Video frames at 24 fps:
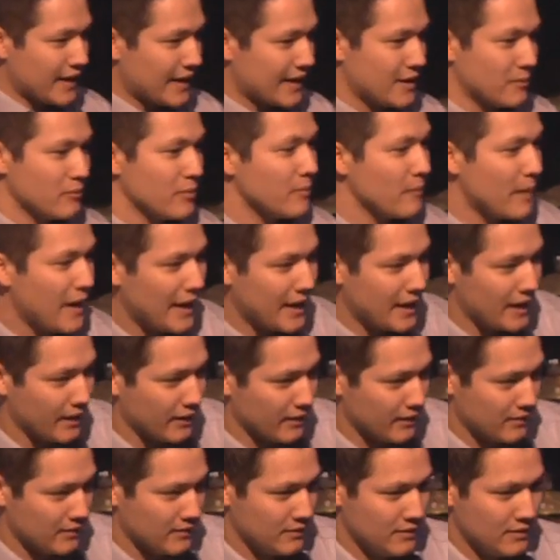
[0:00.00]
that can be made.
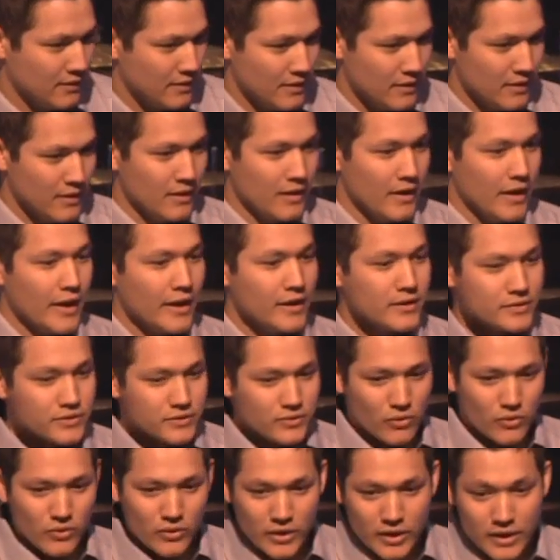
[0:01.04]

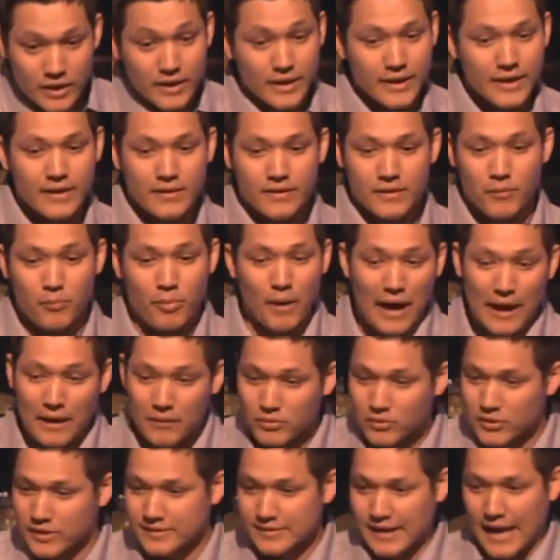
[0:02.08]
Historically, the
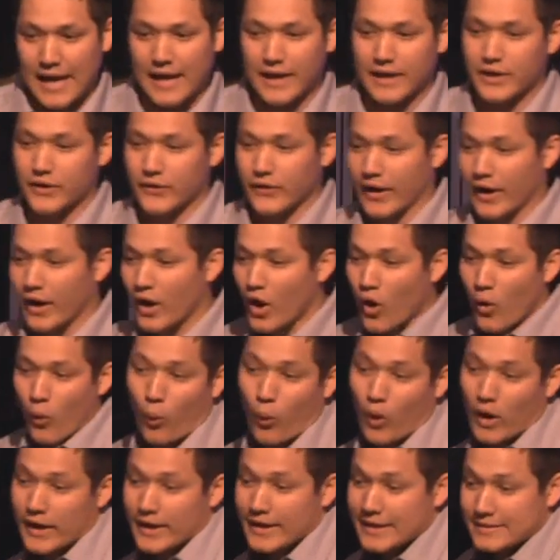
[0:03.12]
Bible is accurate.
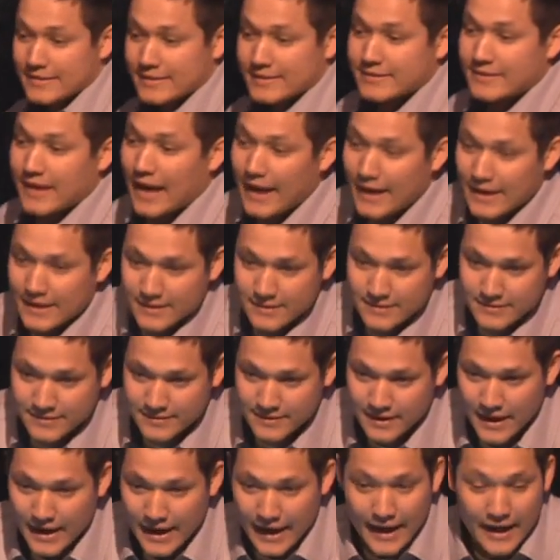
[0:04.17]
What it
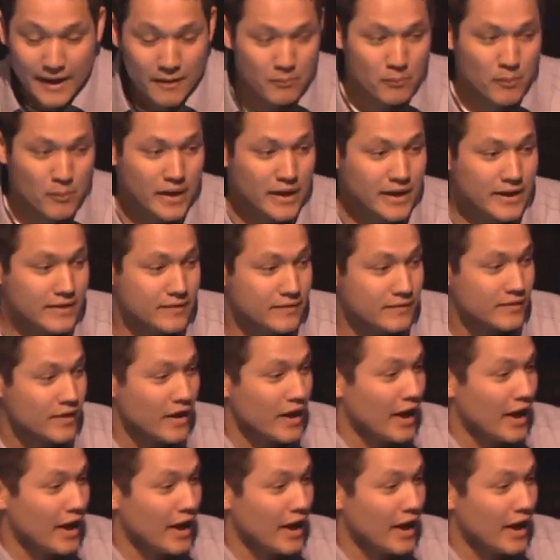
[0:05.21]
says, it means.